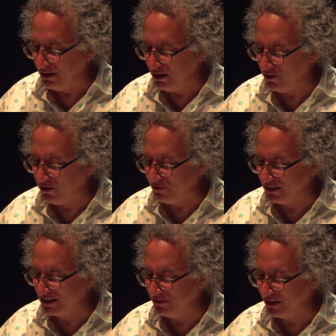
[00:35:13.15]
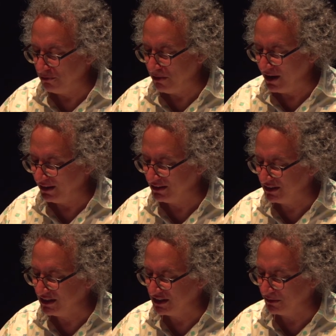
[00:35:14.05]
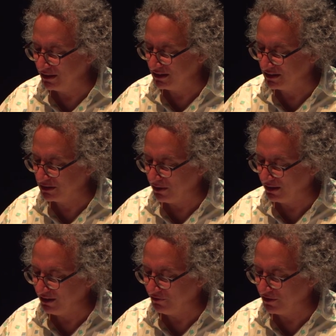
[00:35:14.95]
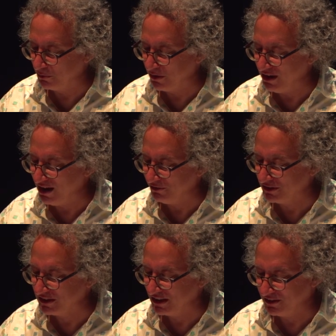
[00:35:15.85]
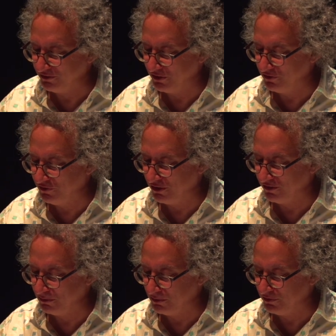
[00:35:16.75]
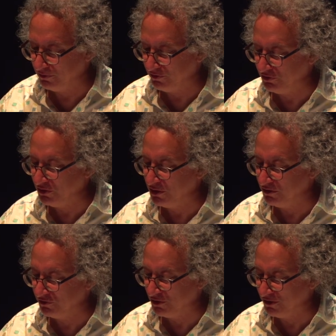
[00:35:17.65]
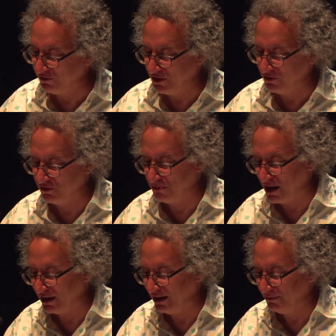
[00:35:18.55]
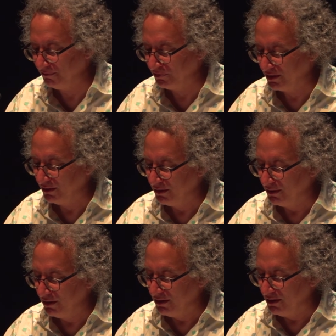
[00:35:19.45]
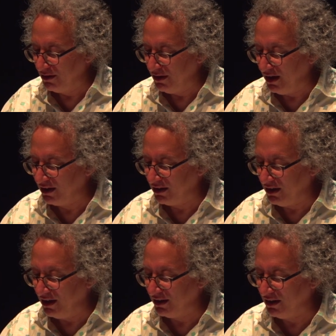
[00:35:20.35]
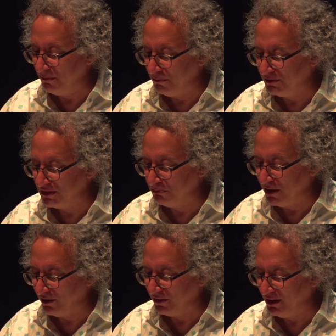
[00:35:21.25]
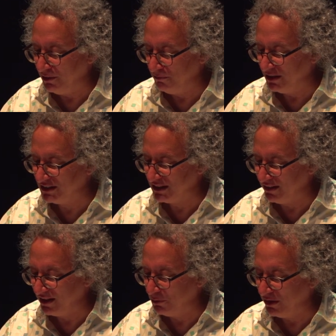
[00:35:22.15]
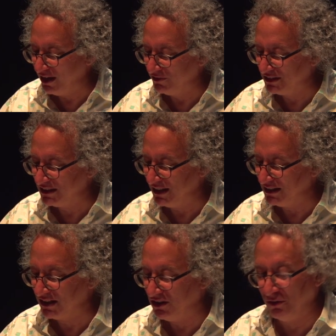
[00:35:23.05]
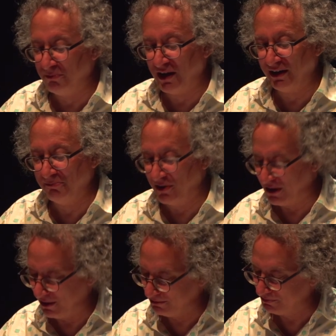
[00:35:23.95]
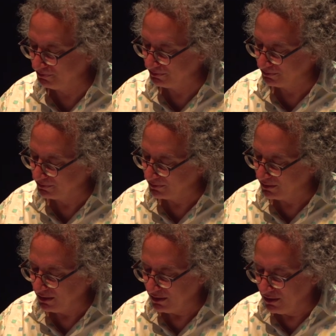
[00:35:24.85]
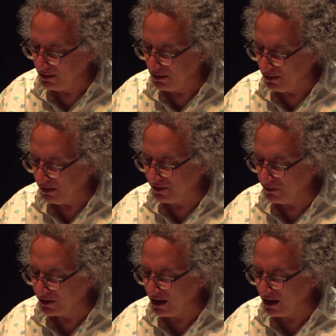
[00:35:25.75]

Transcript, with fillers: In Altfest's figure paintings, the situation is quite different. One never sees a full, full view of a body, and it can barely be said that one even sees a whole body part. Although in